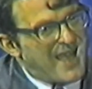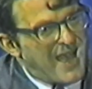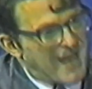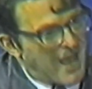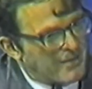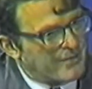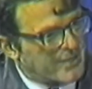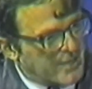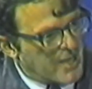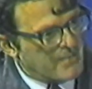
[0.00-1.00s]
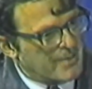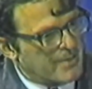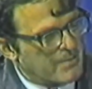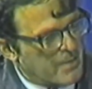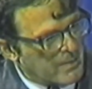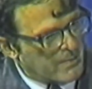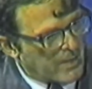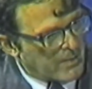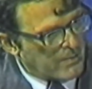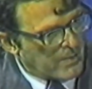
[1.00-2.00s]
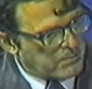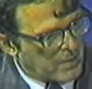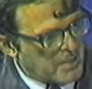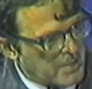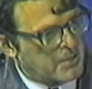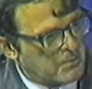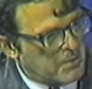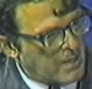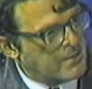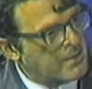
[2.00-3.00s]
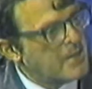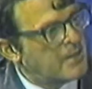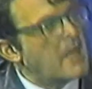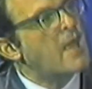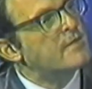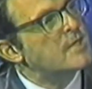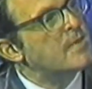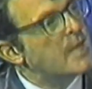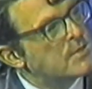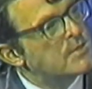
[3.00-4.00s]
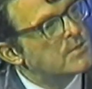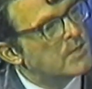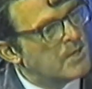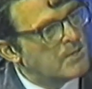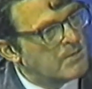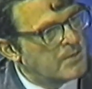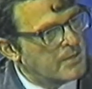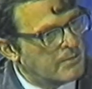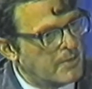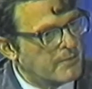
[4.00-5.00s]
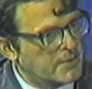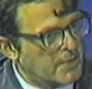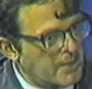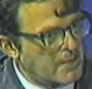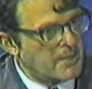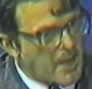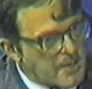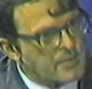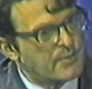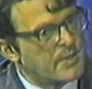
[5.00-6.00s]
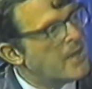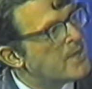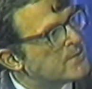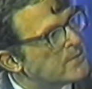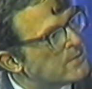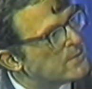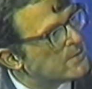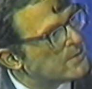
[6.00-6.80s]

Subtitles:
And out of it came a project where I think I have some answers now. I think we've studied 93 hazards,